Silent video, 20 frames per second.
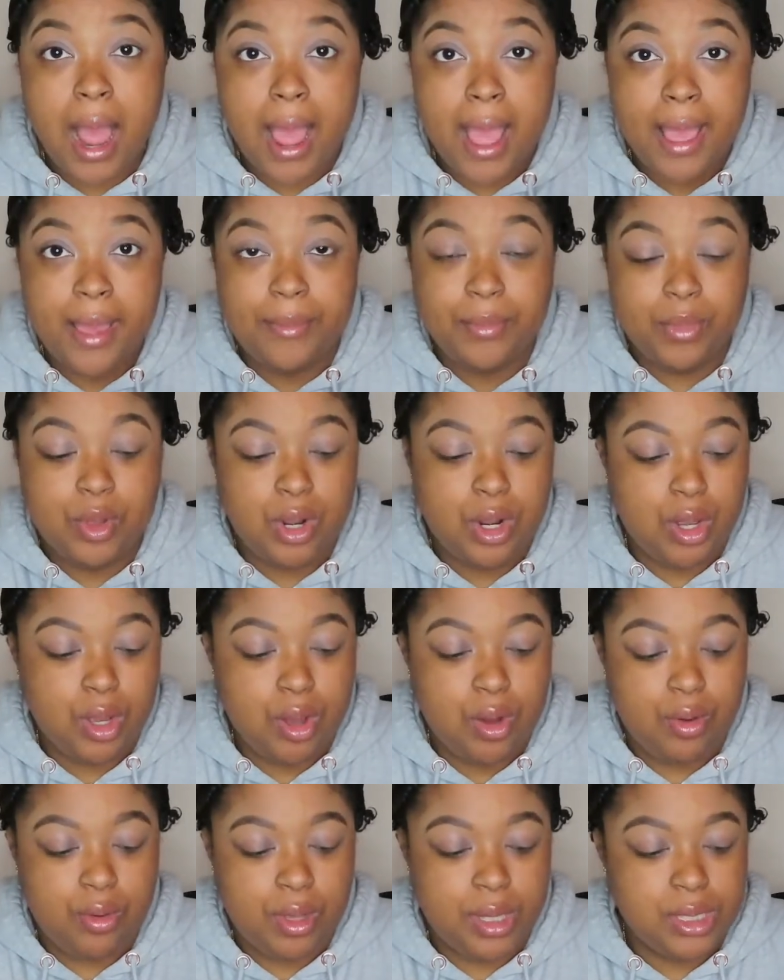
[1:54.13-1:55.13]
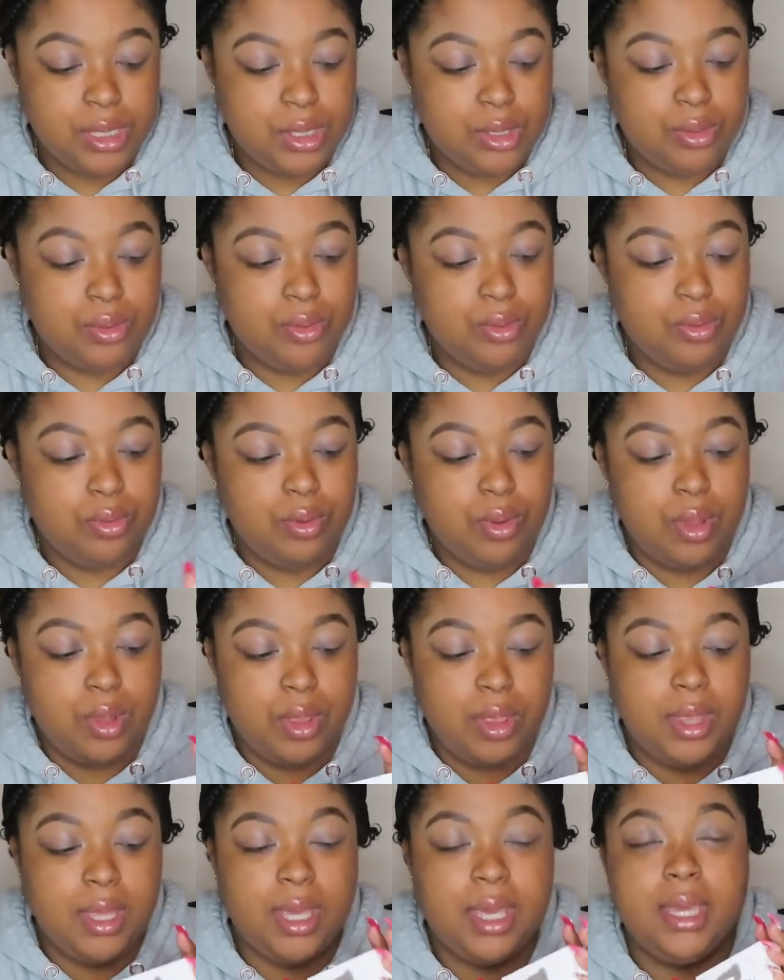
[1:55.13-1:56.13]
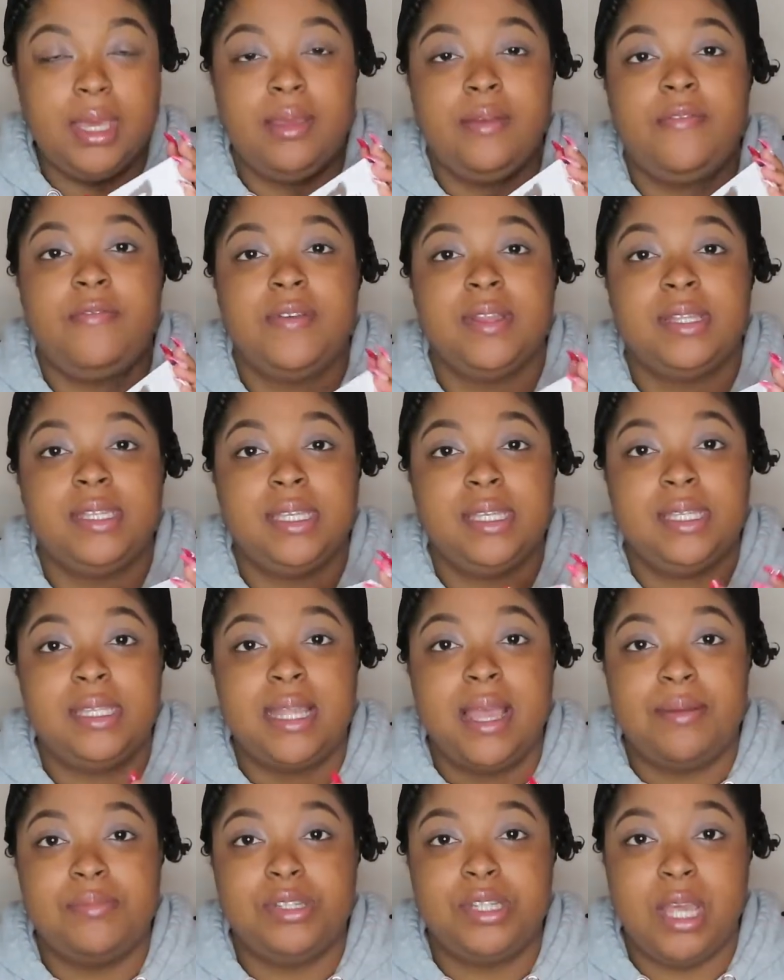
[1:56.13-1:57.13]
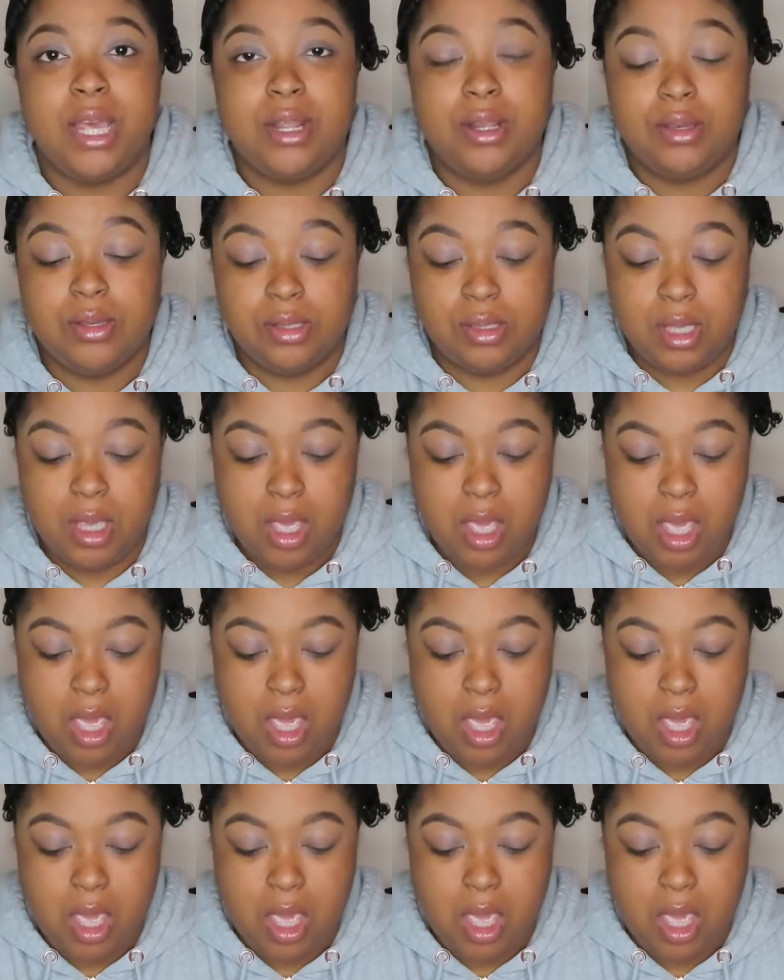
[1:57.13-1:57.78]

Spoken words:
I am going to go into the Fenty Snap Shadows